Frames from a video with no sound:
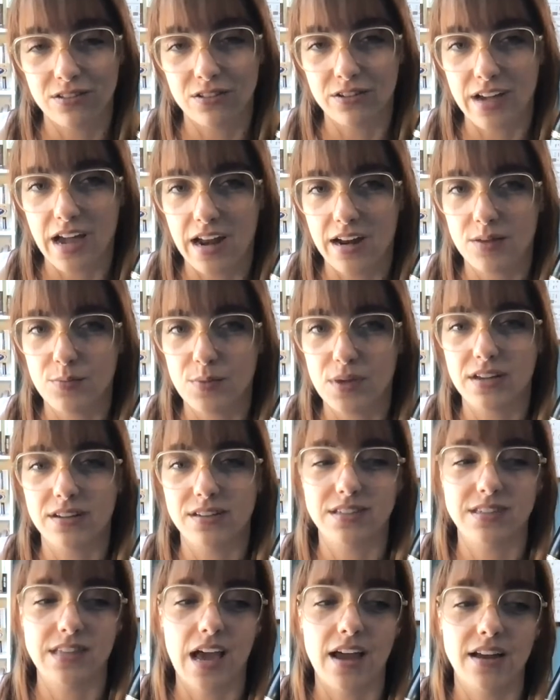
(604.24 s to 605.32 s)
a look at it,
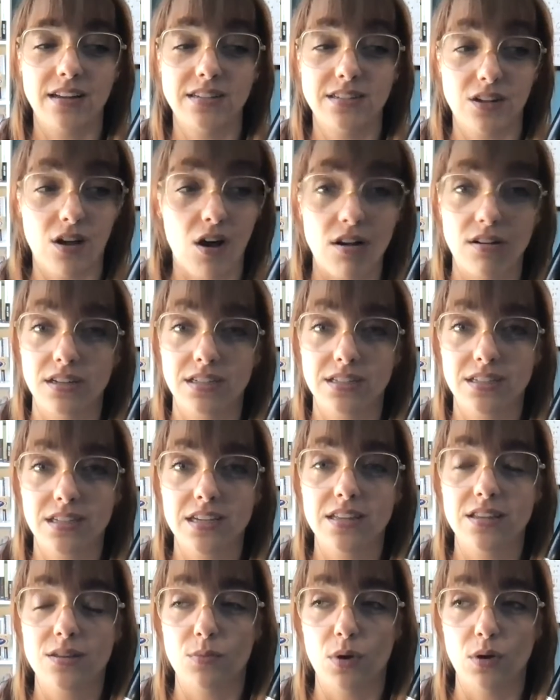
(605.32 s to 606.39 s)
because that is
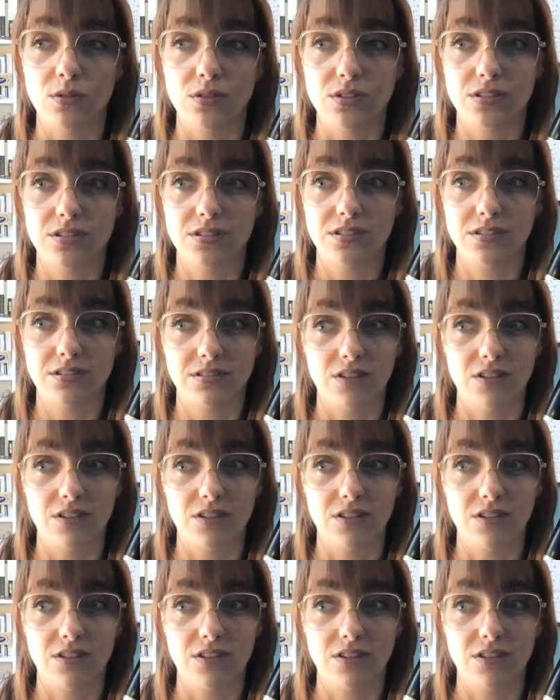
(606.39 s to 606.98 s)
honestly the most